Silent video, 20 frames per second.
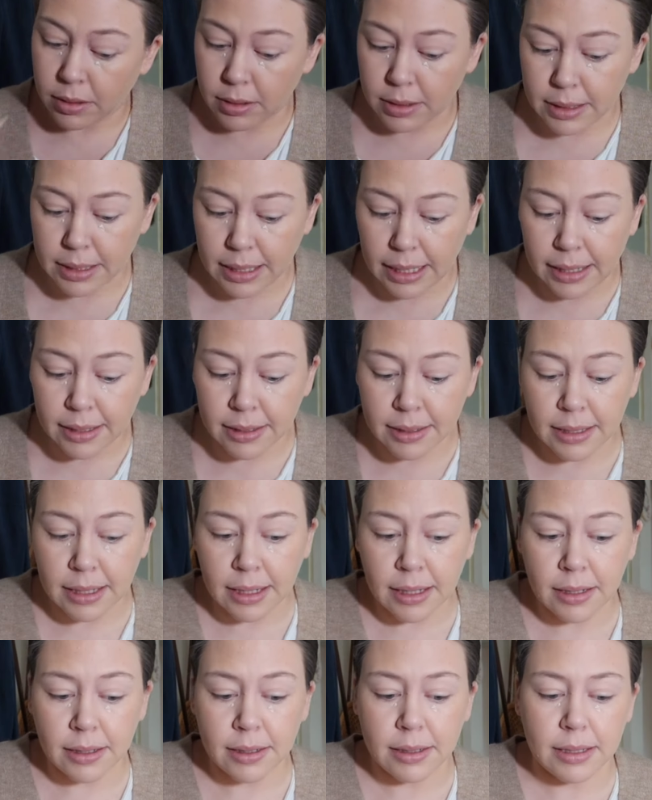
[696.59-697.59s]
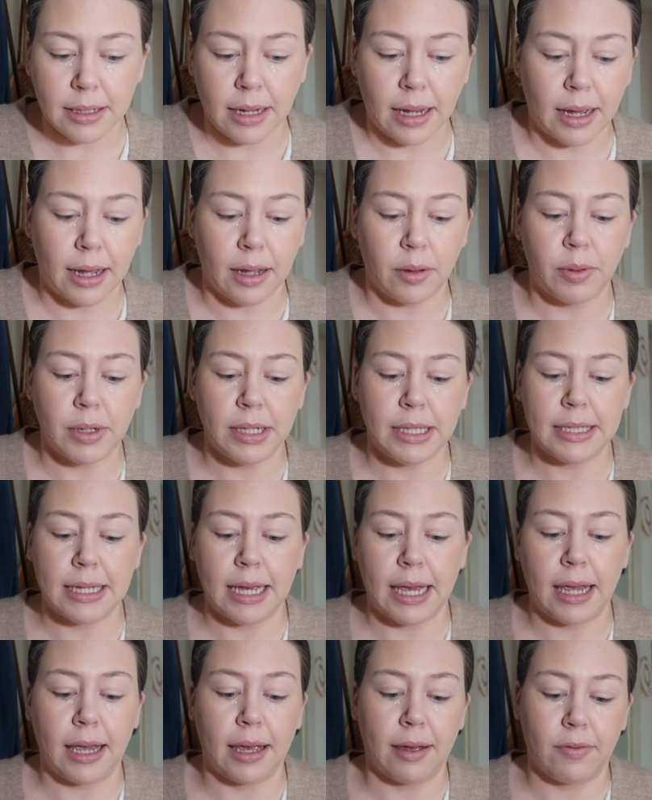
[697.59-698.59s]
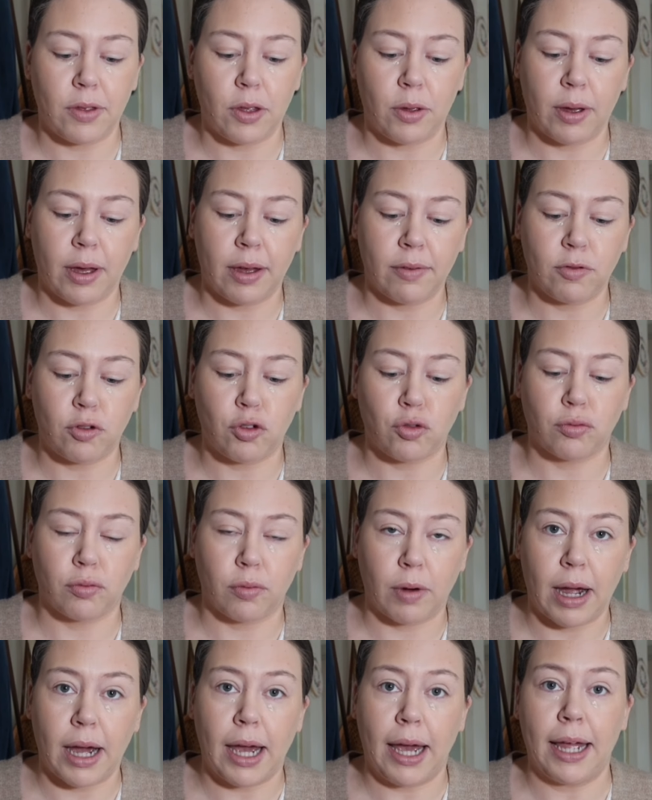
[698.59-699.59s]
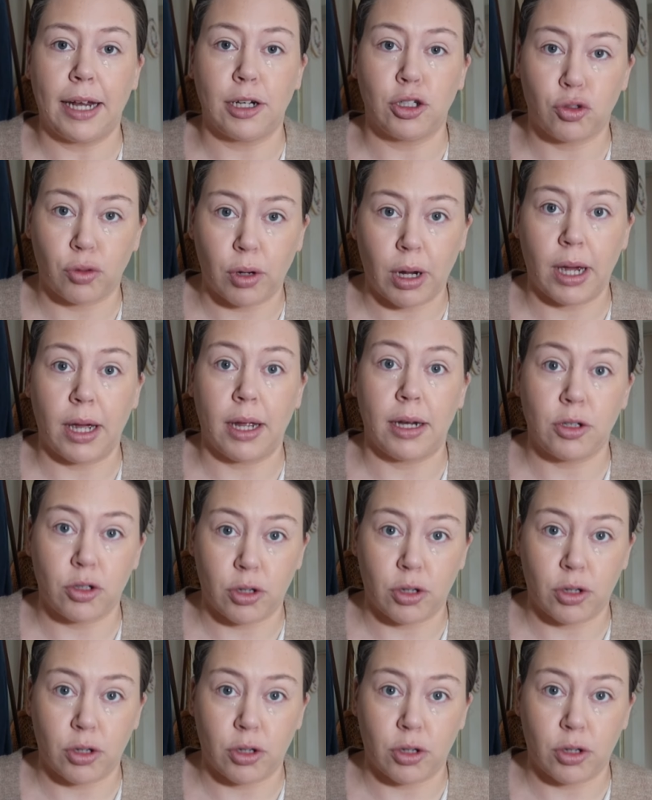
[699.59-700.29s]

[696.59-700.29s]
skin tint, I would say if you have dry, dry,